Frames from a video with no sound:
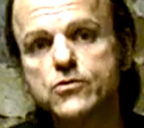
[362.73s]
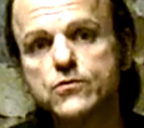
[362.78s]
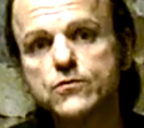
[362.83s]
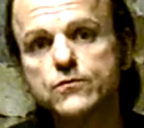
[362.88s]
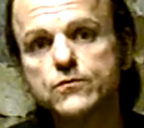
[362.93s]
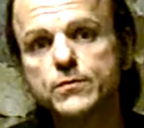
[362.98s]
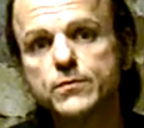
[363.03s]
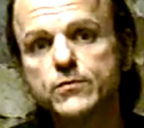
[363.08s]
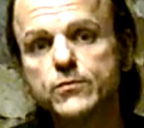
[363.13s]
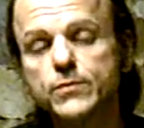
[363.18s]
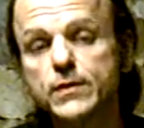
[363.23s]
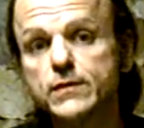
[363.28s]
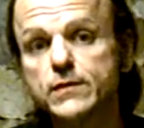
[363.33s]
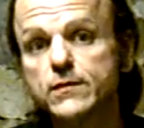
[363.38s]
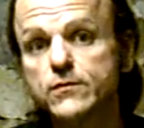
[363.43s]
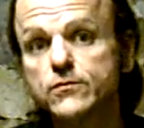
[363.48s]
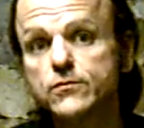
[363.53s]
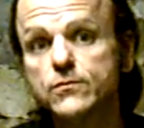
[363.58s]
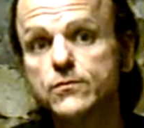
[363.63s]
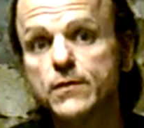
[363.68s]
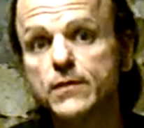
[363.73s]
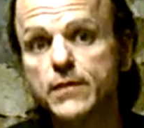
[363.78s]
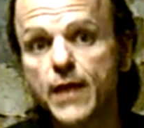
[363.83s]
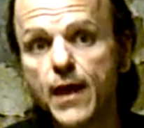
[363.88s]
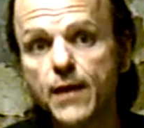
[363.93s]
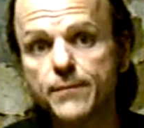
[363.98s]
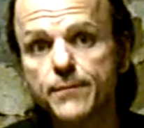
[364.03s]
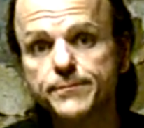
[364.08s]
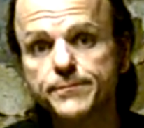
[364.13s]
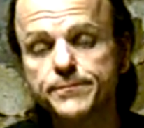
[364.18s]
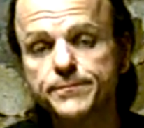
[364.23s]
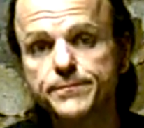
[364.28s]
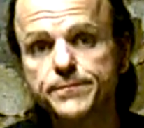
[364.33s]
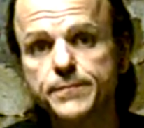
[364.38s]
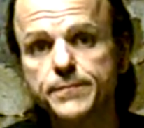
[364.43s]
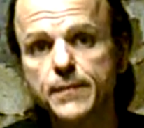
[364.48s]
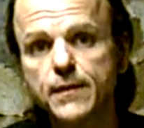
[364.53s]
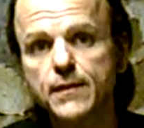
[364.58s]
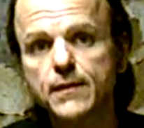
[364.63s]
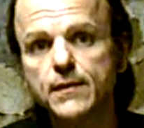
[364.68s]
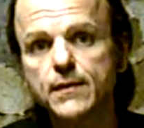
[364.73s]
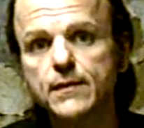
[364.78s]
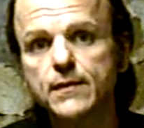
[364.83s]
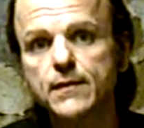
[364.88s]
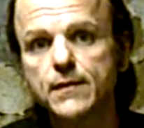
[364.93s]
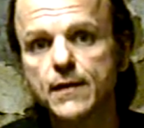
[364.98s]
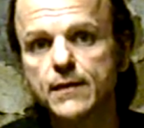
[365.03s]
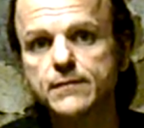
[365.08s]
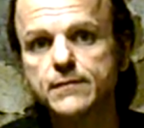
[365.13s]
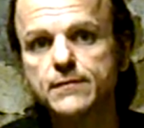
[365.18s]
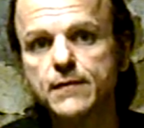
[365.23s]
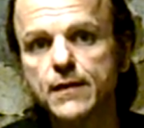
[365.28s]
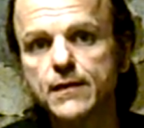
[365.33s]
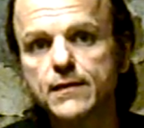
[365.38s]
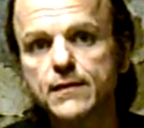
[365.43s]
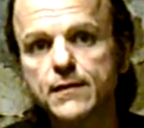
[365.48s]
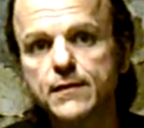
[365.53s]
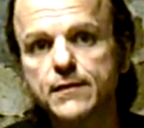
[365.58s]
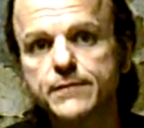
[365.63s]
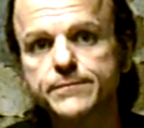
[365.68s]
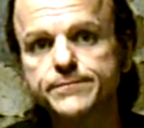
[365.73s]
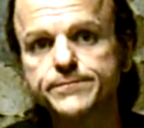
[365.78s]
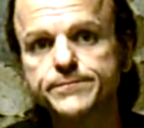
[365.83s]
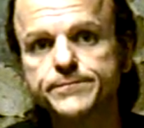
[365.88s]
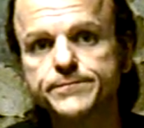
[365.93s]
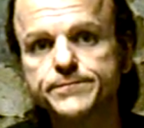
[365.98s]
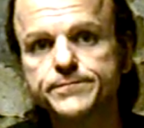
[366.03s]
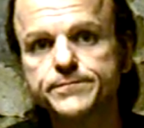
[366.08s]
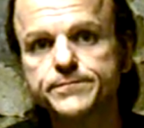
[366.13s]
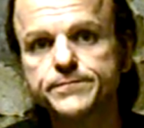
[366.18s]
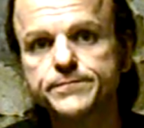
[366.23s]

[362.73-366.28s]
had to choose between the two of them, I'd take Clinton.